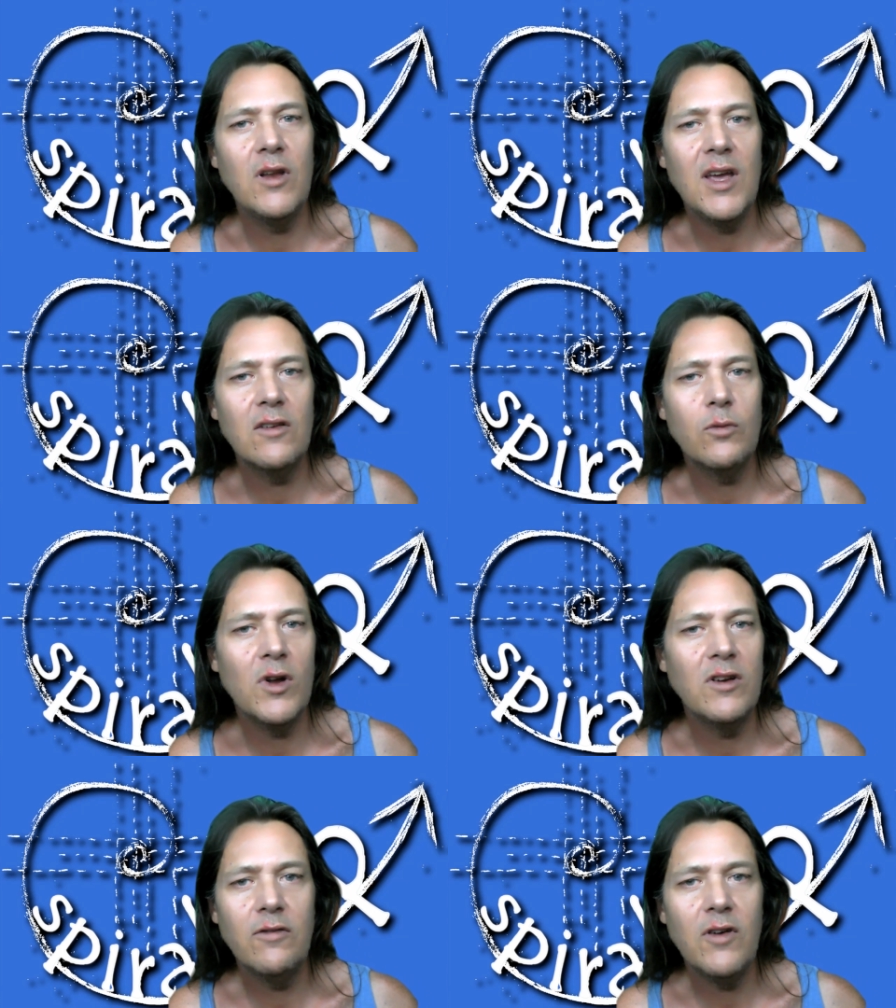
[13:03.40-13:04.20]
in the next
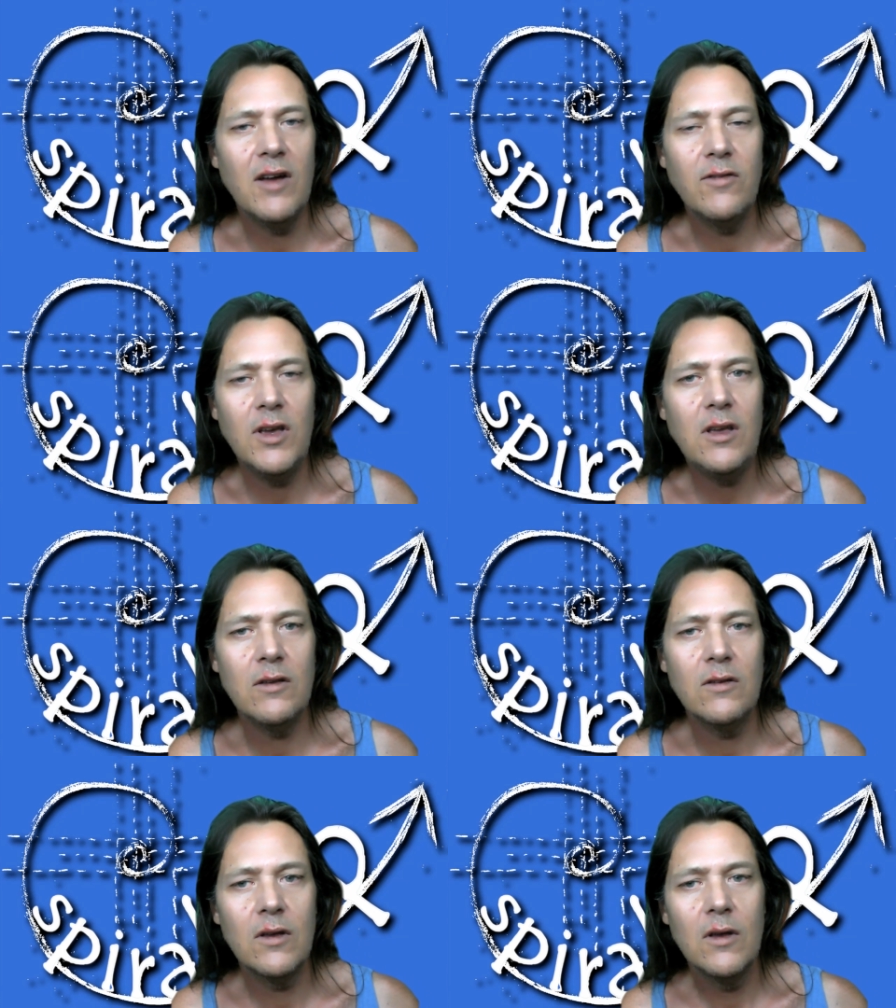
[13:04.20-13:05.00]
one to five
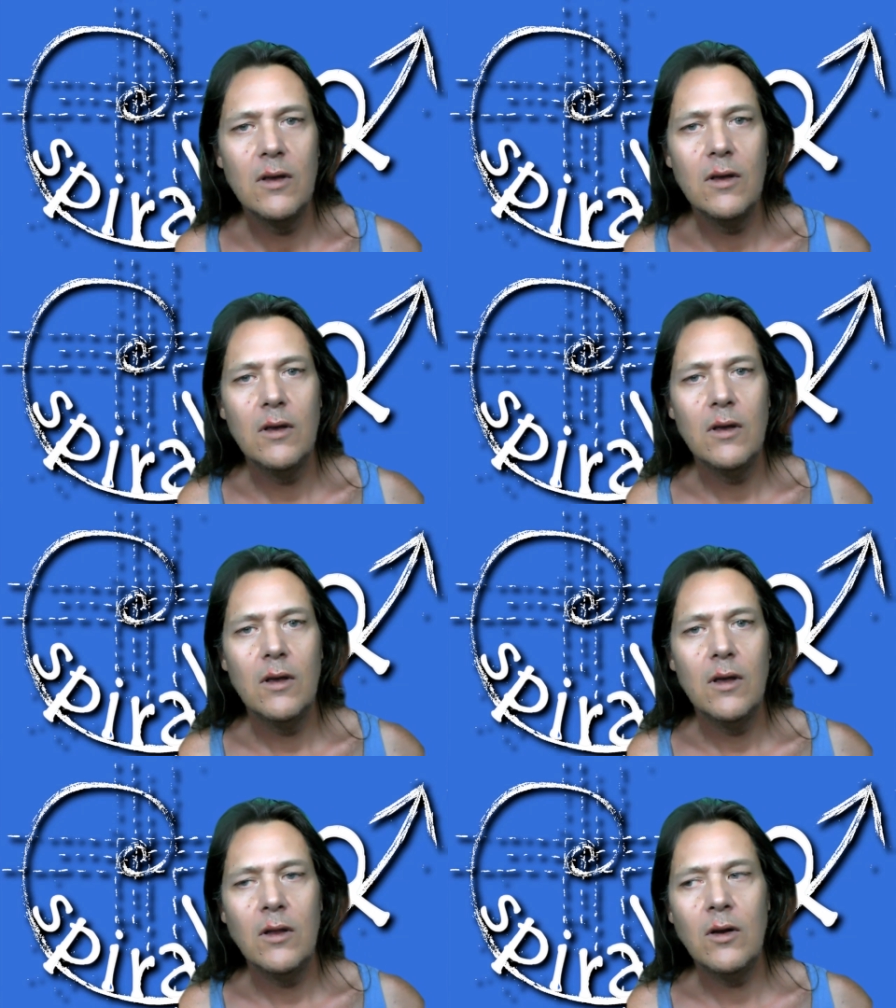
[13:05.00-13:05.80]
years?
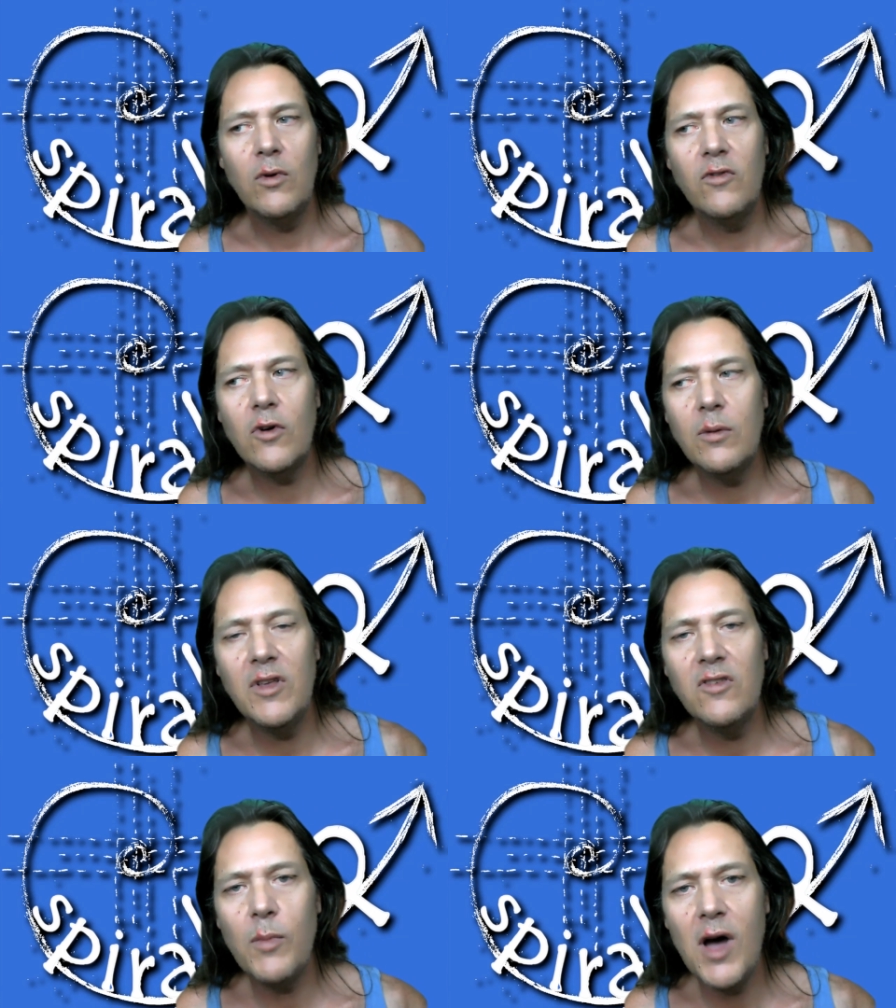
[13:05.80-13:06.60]
You know, we've got to
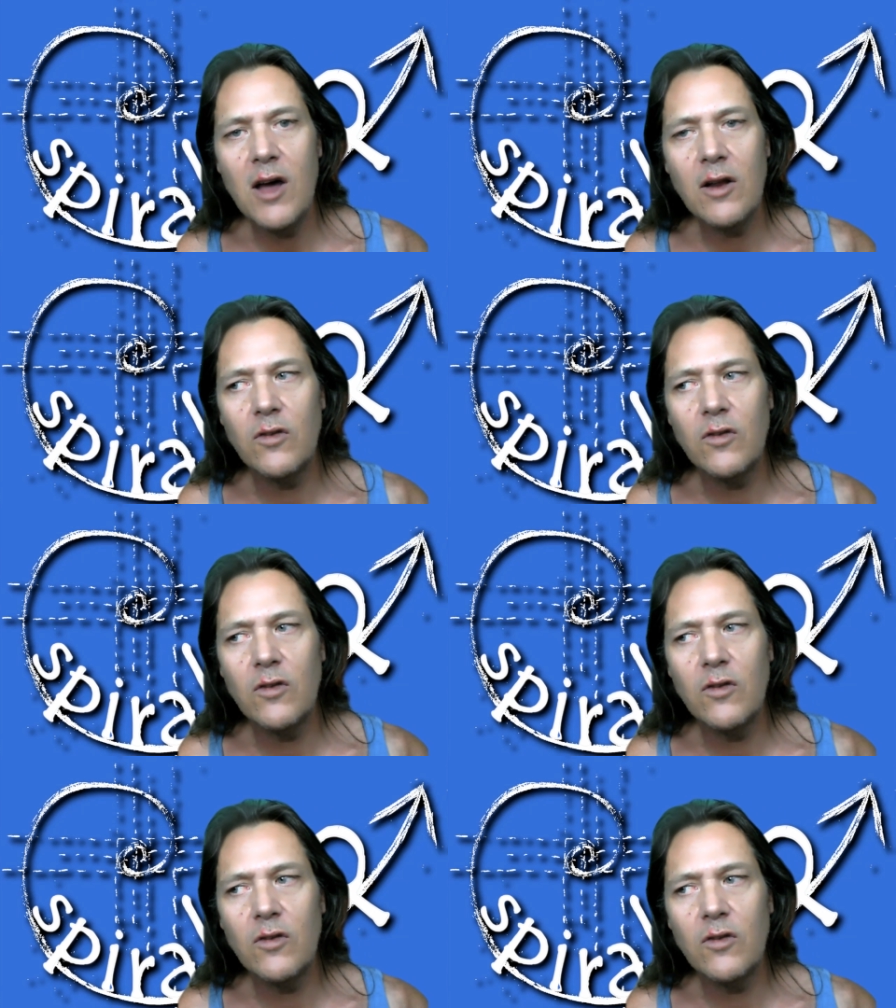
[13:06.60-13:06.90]
be smarter.